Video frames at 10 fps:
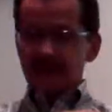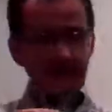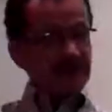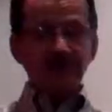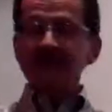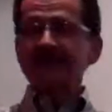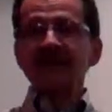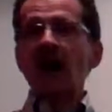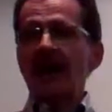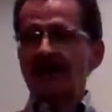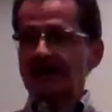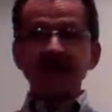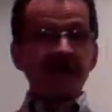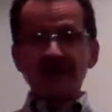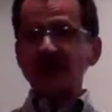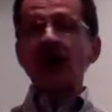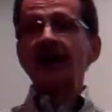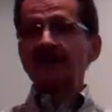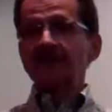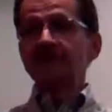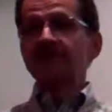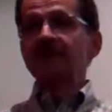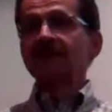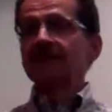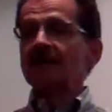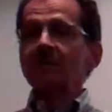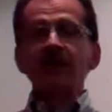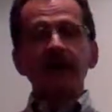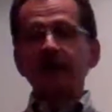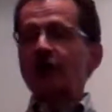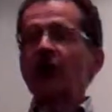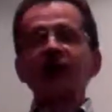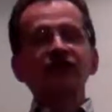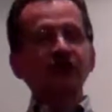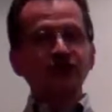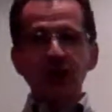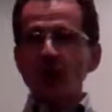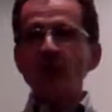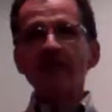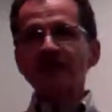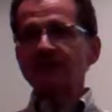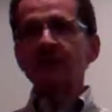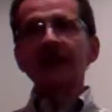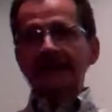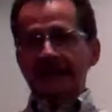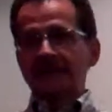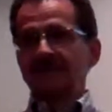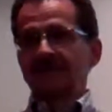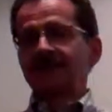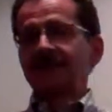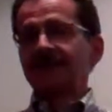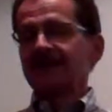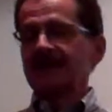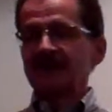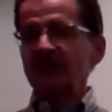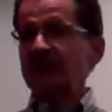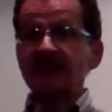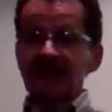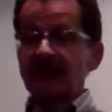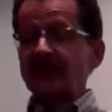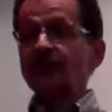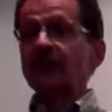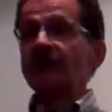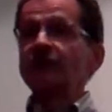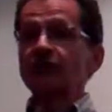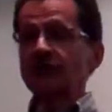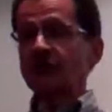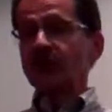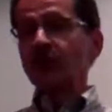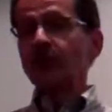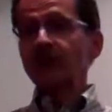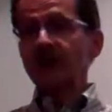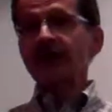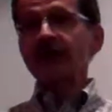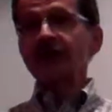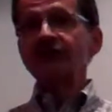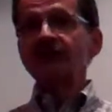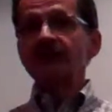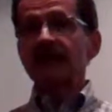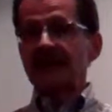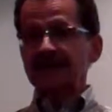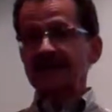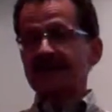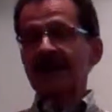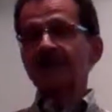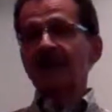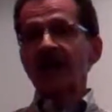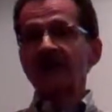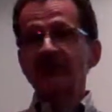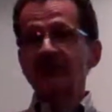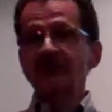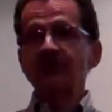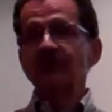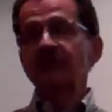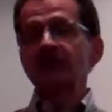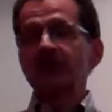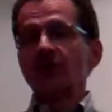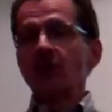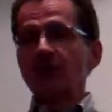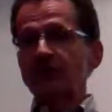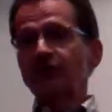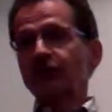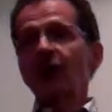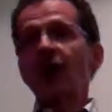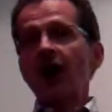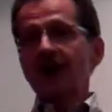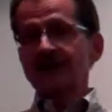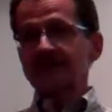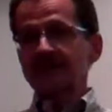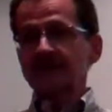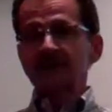It's been designed, it can be done, but it would cost so much money that you just can't do it. So your bridge has the same type of issues. What's your cost?